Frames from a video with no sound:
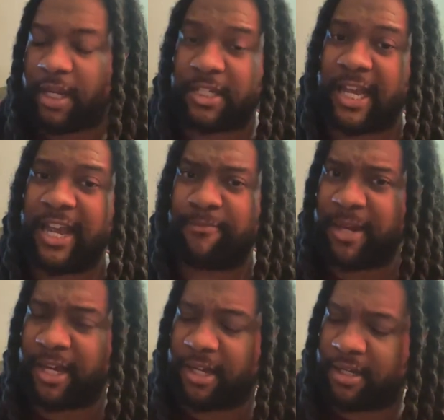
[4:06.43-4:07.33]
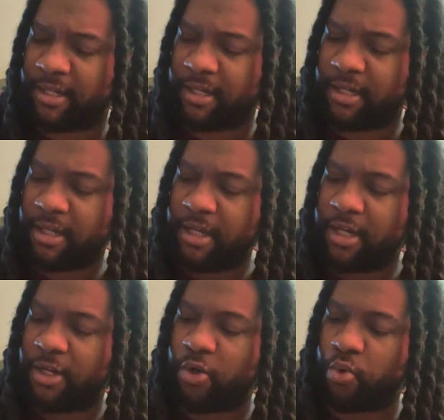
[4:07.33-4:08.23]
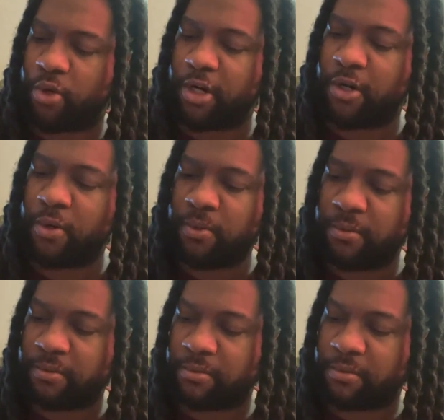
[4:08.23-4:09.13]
Because I have my Grow,